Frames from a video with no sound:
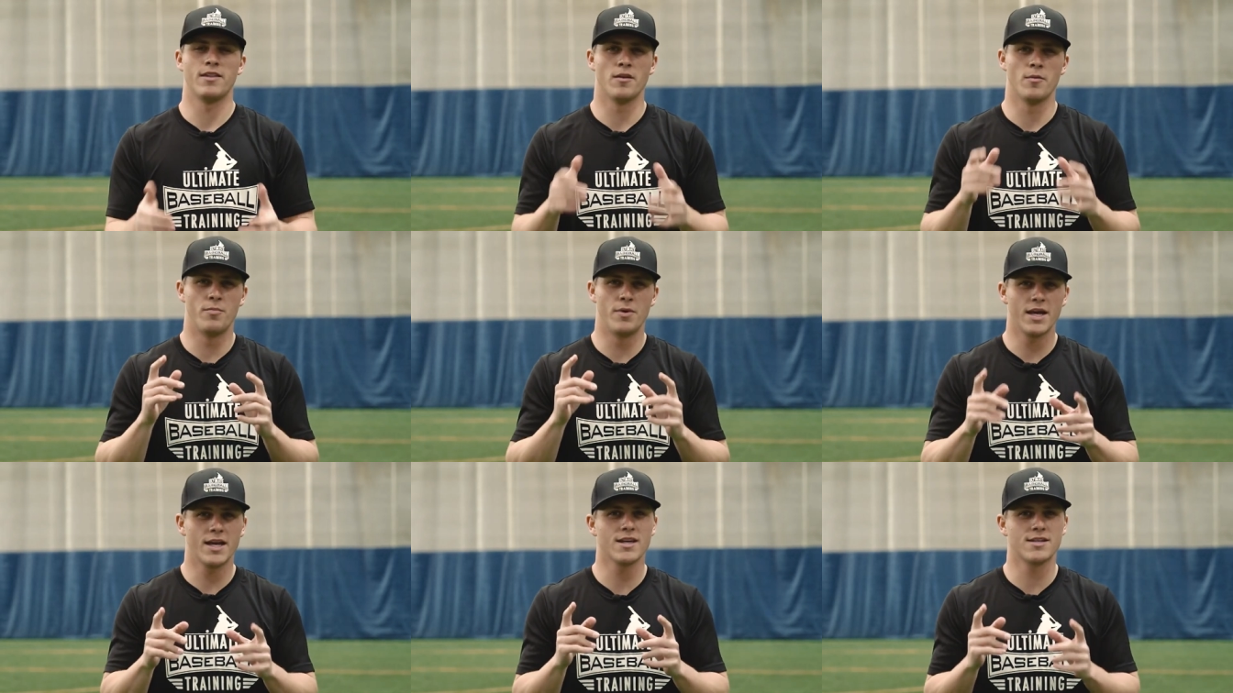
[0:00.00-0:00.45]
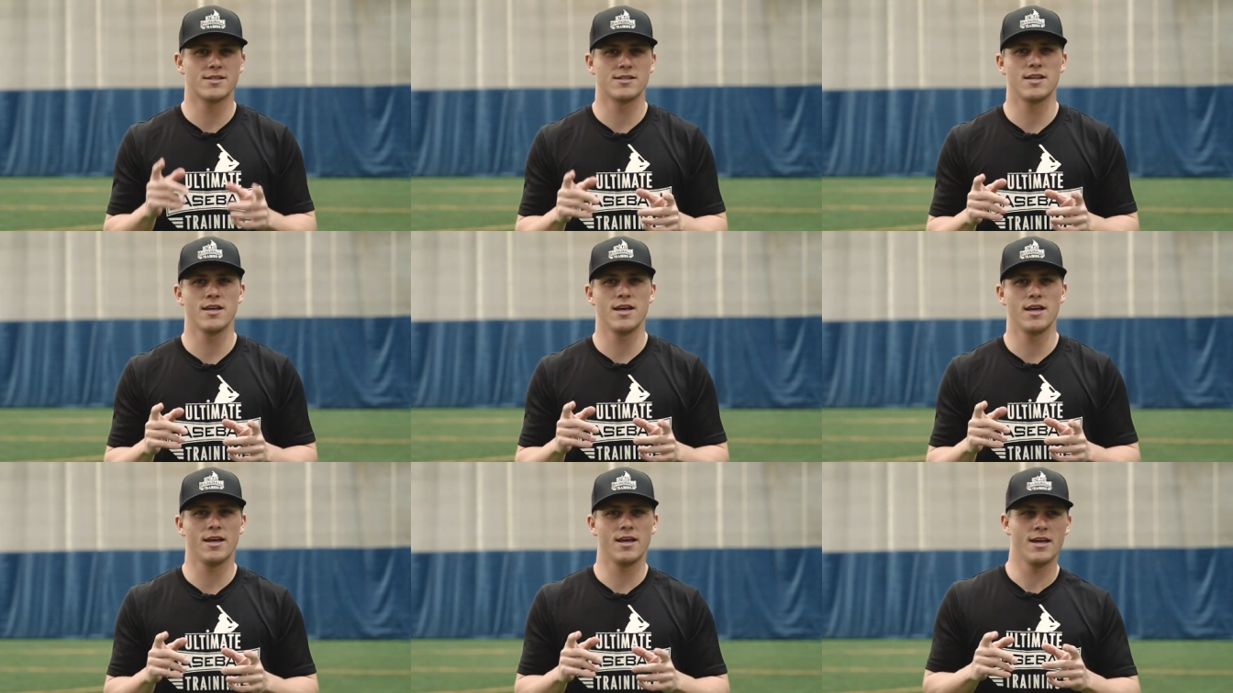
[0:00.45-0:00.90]
And the biggest
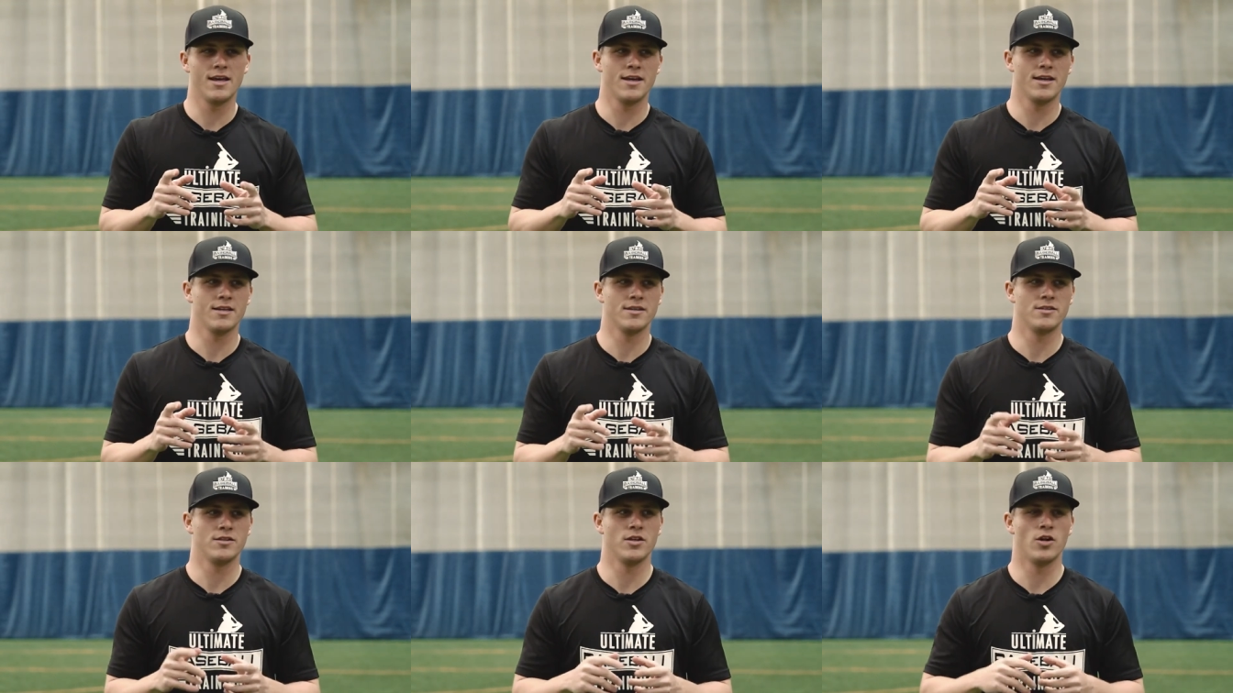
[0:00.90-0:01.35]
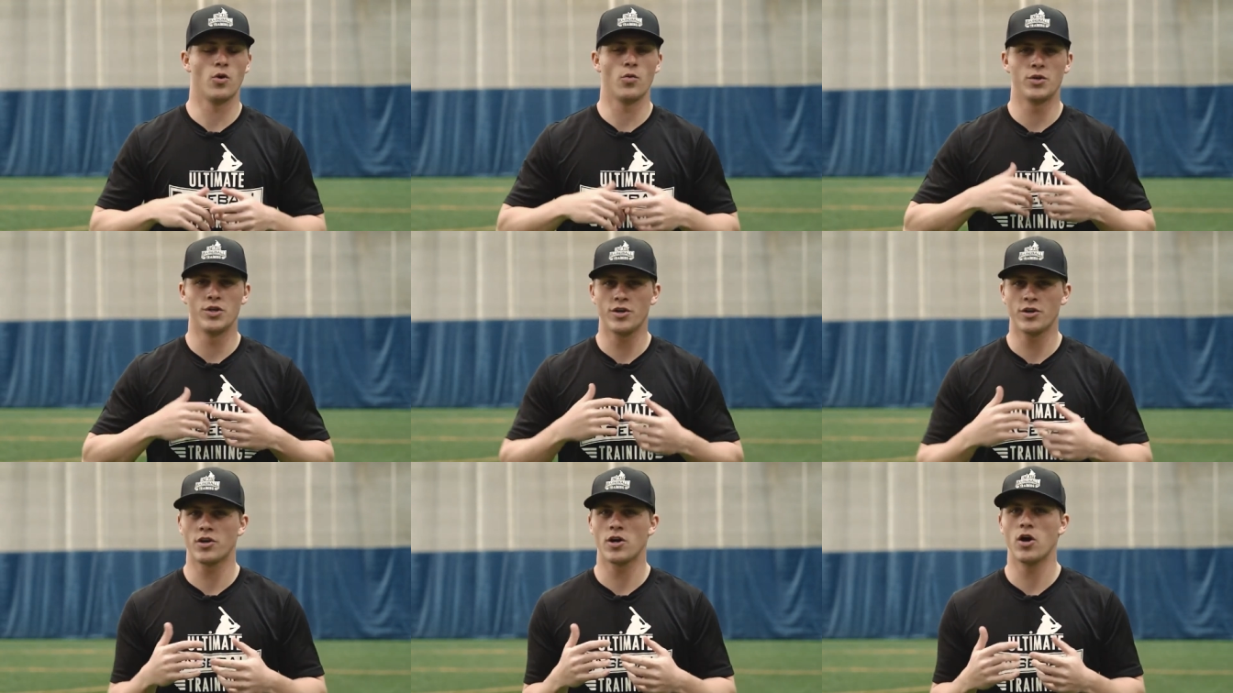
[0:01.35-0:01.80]
thing is, you know,
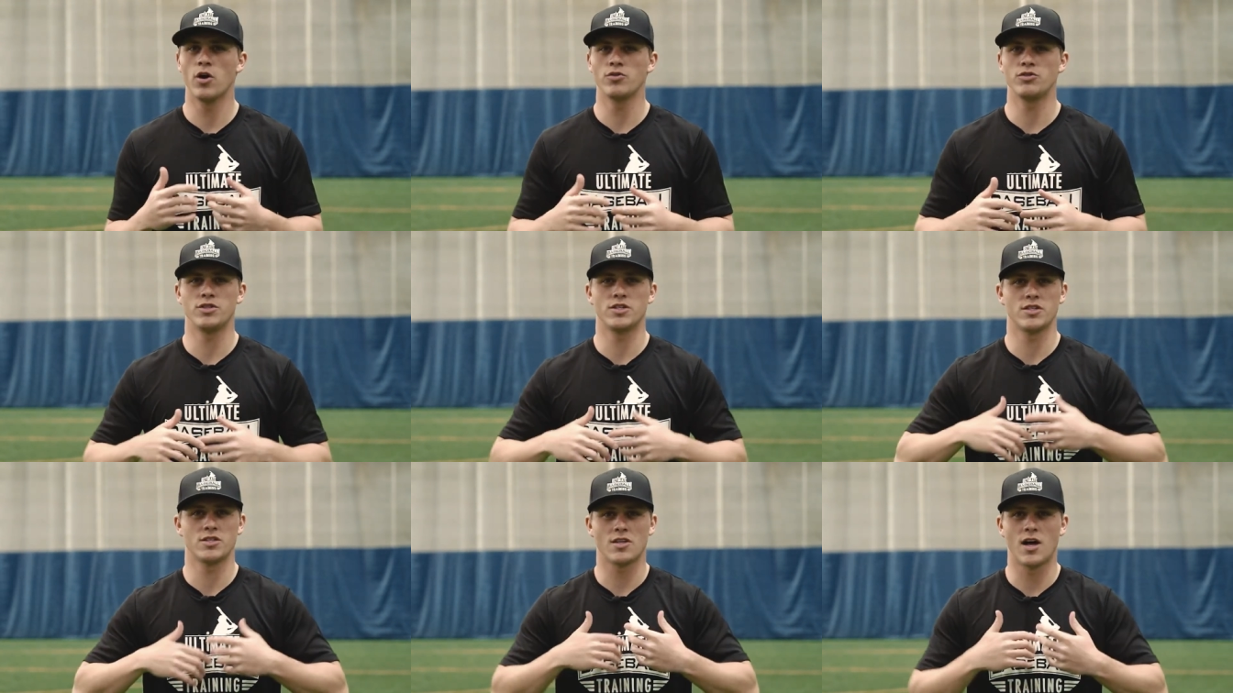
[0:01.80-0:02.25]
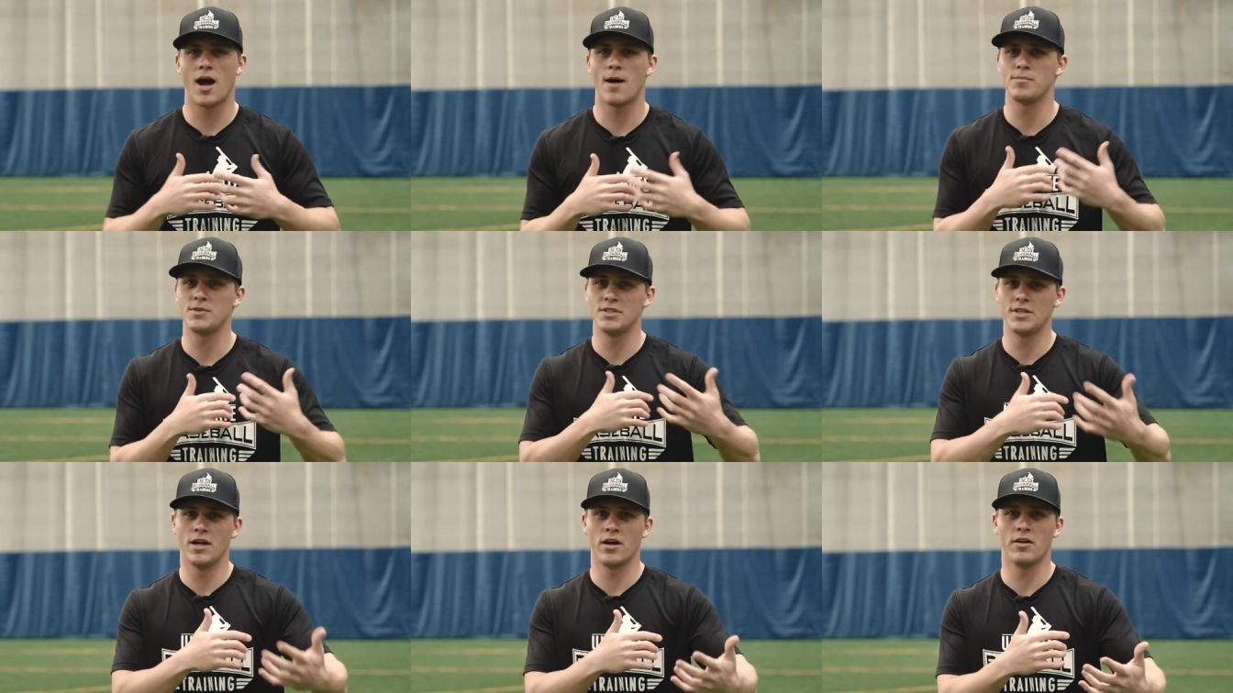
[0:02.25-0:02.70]
when your coach
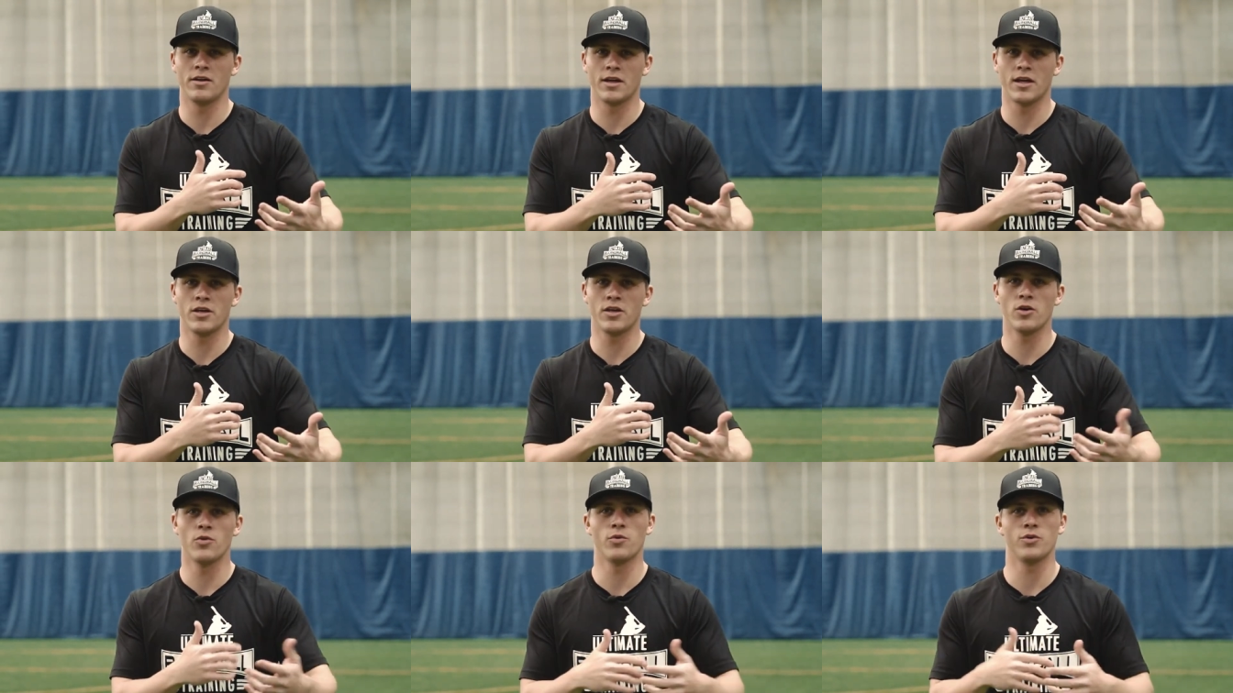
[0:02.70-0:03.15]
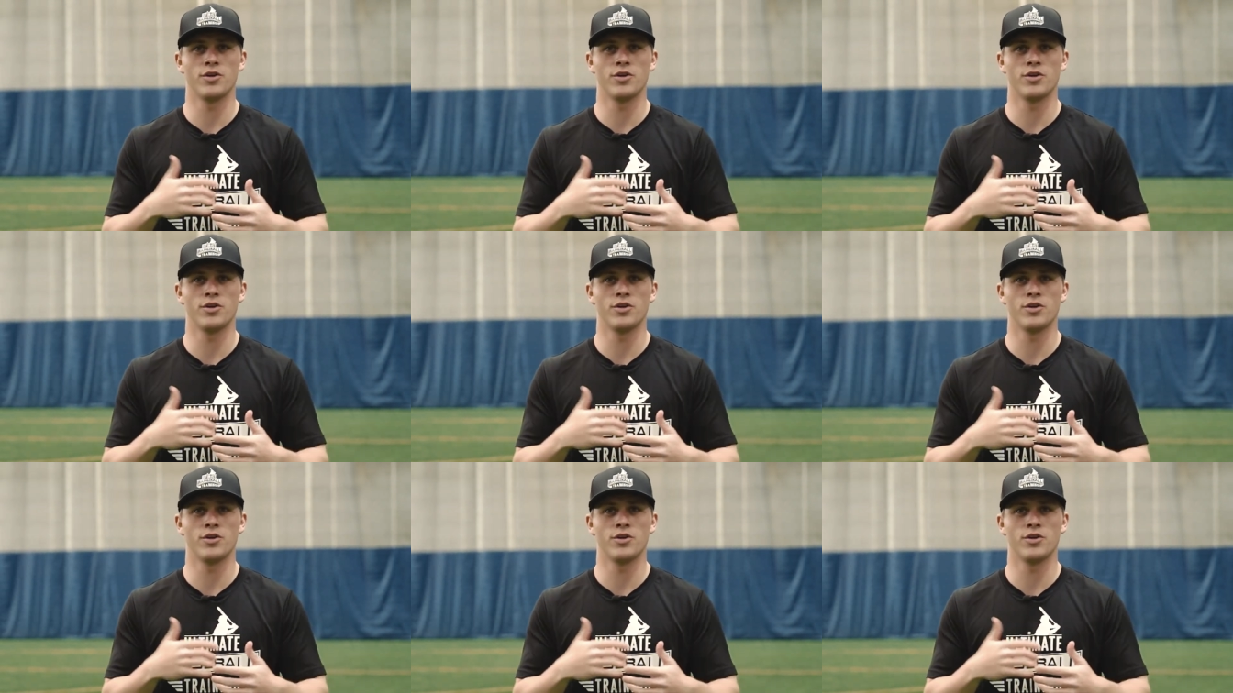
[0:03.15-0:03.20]
stops yelling at you,